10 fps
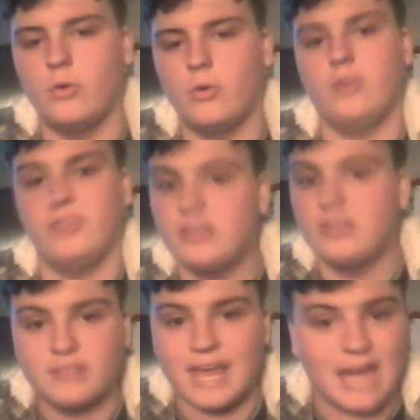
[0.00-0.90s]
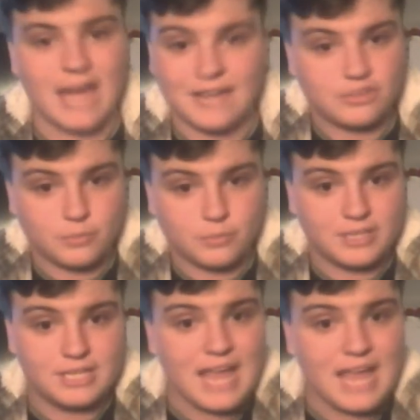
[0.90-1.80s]
or things that I just
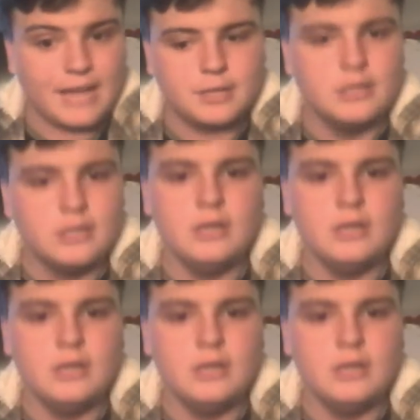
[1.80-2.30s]
really like.